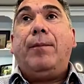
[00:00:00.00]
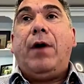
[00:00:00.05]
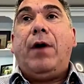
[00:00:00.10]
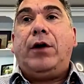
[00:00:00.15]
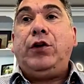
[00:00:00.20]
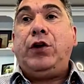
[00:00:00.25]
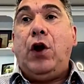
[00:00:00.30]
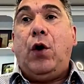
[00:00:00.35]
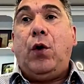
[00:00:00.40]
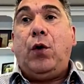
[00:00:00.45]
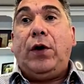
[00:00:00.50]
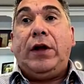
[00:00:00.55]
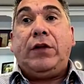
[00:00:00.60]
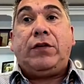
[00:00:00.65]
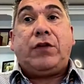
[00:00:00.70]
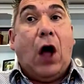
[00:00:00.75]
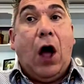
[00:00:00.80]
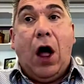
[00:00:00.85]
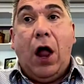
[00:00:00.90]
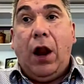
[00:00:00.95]
You know, it's
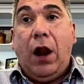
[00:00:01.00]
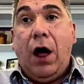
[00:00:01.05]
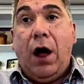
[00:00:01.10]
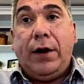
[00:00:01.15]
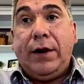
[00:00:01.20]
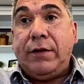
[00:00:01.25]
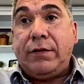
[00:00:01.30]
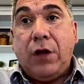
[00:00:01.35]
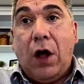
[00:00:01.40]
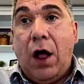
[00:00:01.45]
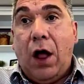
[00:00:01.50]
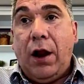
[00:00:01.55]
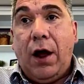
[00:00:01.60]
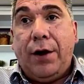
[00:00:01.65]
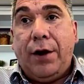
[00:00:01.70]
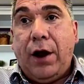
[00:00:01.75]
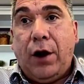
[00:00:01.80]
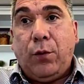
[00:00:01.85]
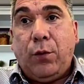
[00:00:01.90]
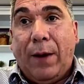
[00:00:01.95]
all on
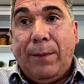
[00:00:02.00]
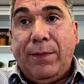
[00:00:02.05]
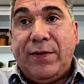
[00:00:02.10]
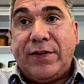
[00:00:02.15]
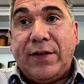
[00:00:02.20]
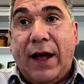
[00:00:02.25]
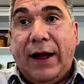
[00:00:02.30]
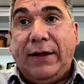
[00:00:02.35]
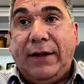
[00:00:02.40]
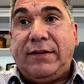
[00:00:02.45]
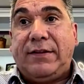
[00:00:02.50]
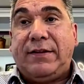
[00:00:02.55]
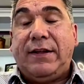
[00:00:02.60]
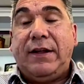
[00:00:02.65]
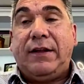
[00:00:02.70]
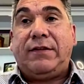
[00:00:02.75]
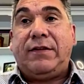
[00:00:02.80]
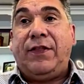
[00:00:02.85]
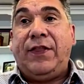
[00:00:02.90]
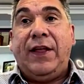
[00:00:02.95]
our websites.
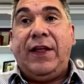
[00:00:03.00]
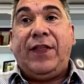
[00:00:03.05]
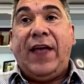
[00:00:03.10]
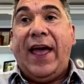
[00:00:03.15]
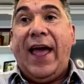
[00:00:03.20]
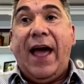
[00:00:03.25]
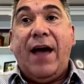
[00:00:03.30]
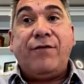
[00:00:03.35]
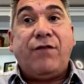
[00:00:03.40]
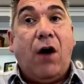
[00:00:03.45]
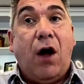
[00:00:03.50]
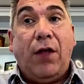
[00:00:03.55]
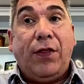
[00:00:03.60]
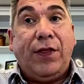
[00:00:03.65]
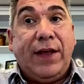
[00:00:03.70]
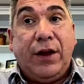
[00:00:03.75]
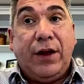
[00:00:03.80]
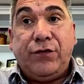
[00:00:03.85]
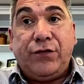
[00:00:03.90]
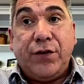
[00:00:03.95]
They have all
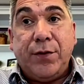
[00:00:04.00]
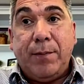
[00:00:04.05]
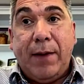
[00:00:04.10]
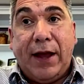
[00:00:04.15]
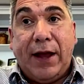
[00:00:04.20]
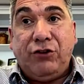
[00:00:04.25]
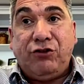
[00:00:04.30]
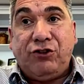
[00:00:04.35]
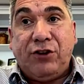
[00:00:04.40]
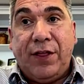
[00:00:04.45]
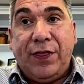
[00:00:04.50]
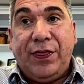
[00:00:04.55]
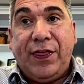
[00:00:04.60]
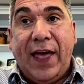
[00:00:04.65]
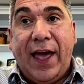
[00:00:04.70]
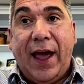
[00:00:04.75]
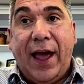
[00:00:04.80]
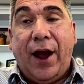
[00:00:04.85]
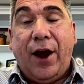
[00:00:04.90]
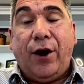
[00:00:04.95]
the information
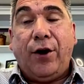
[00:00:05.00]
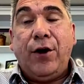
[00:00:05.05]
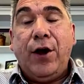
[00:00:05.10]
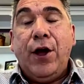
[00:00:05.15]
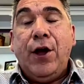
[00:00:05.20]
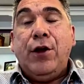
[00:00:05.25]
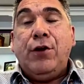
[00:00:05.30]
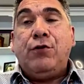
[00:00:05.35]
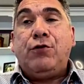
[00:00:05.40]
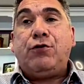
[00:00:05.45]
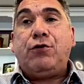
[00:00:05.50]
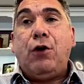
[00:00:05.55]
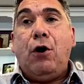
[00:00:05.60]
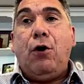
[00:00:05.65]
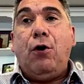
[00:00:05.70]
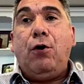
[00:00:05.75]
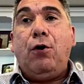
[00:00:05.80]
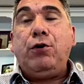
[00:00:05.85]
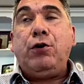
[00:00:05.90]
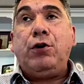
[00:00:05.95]
there.
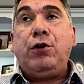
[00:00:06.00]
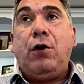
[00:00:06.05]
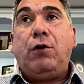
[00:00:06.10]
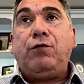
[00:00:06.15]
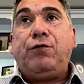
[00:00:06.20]
So, you know,